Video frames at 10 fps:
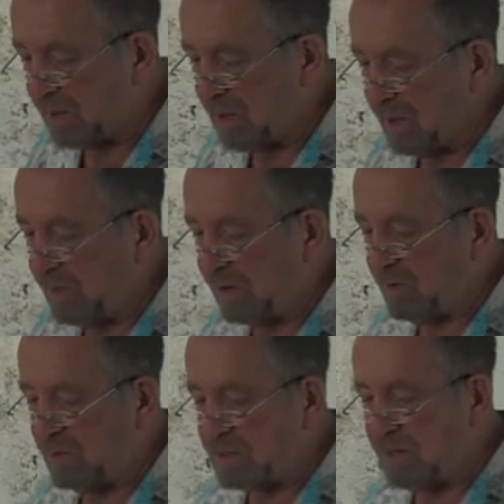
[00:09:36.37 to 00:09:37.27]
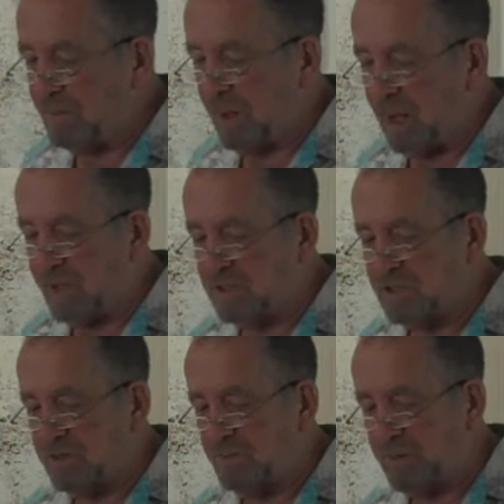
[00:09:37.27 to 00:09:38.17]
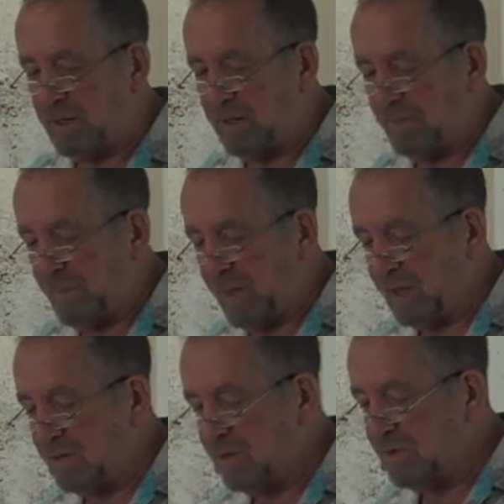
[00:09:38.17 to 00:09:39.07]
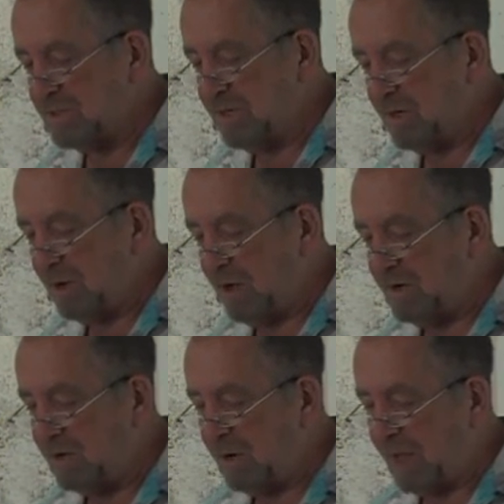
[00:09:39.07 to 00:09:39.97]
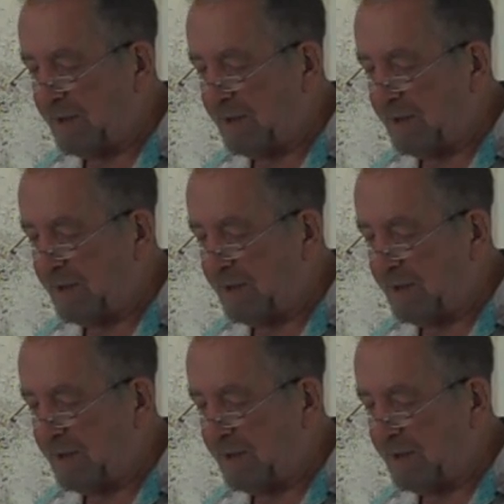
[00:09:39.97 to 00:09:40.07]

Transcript: If only centuries delayed, I'd count them on my hand,